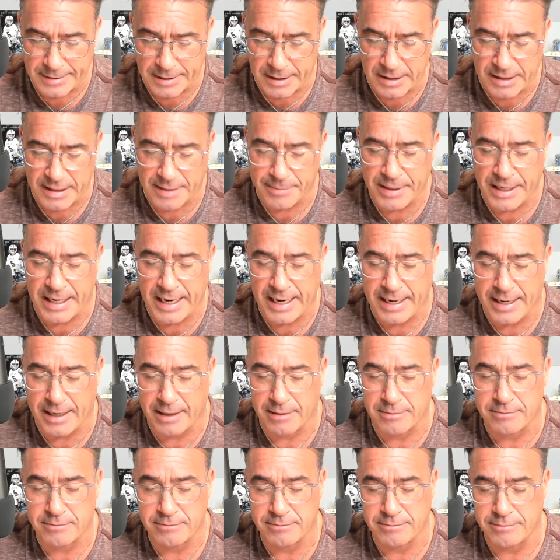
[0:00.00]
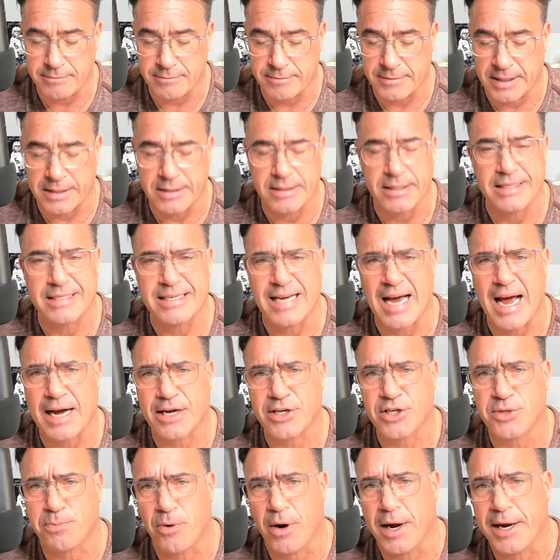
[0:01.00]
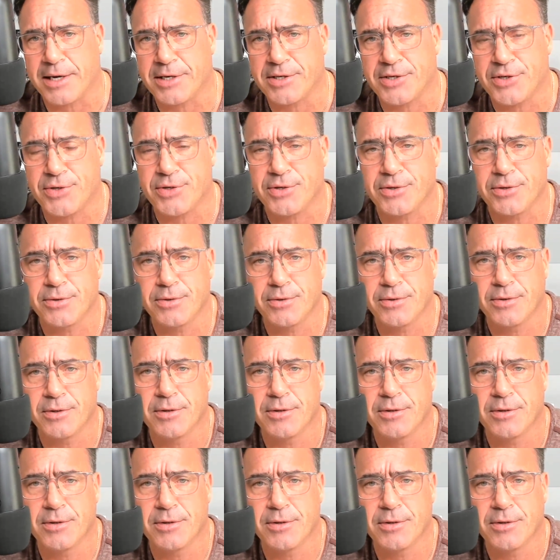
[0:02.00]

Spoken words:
eliminating the tax breaks.